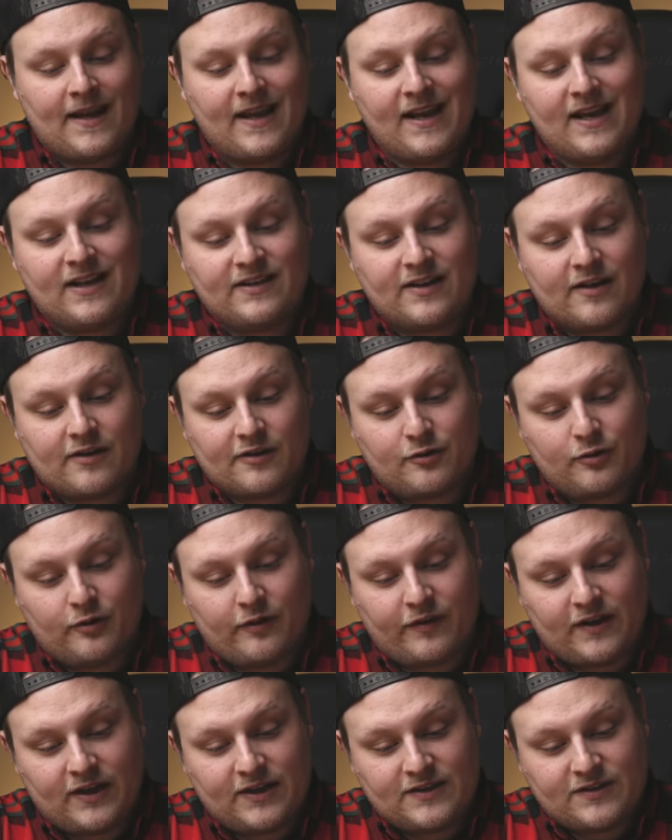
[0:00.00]
And the other
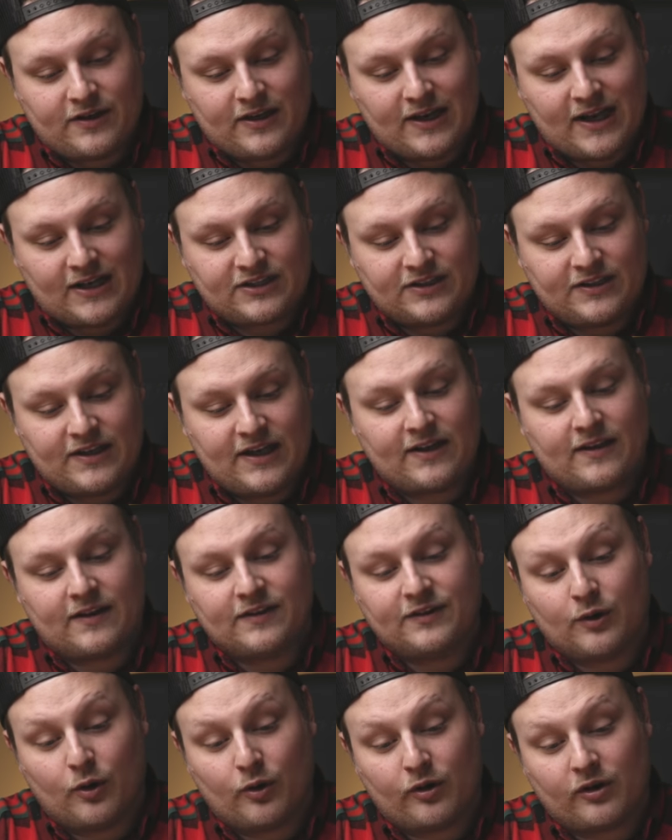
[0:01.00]
cool thing is you can actually take the
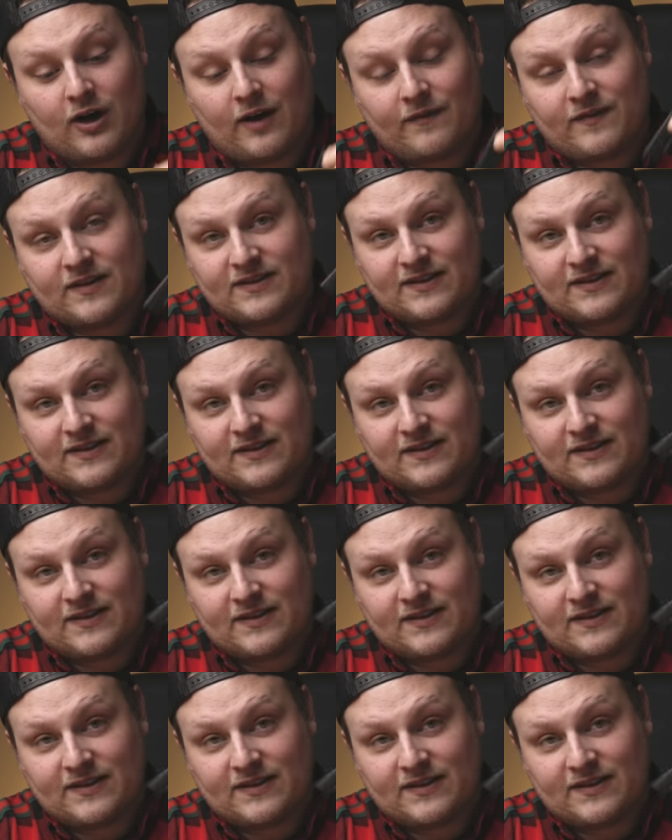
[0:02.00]
door off